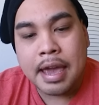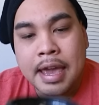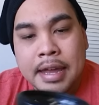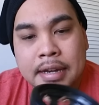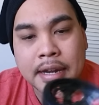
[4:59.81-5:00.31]

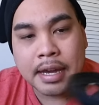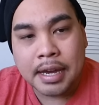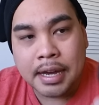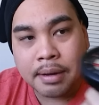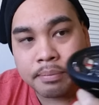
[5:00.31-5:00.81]

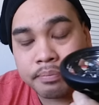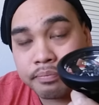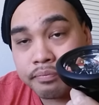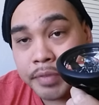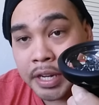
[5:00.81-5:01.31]
And
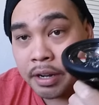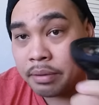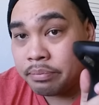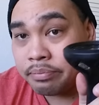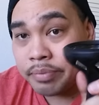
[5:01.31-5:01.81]
you
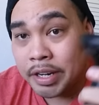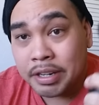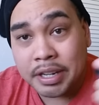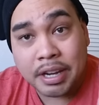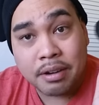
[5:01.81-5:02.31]
know, there
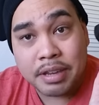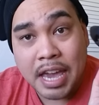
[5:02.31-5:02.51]
you go.